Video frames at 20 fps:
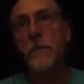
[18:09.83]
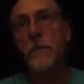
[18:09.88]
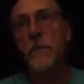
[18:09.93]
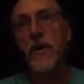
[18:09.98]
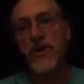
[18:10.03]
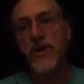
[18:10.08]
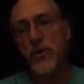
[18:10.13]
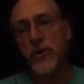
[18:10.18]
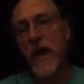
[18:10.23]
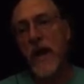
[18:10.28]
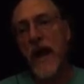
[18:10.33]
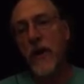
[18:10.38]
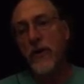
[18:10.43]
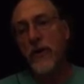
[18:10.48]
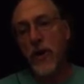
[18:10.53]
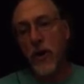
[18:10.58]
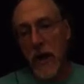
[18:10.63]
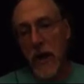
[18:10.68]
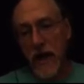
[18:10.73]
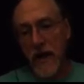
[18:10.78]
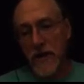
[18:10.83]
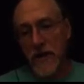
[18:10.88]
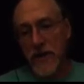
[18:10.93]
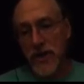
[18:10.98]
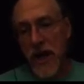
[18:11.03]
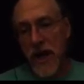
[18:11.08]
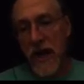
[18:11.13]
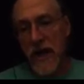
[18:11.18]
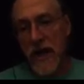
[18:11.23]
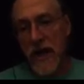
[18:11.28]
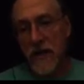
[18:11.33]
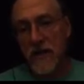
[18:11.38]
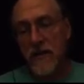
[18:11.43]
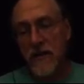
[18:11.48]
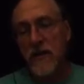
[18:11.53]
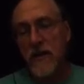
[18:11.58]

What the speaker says: but you now know how to check it.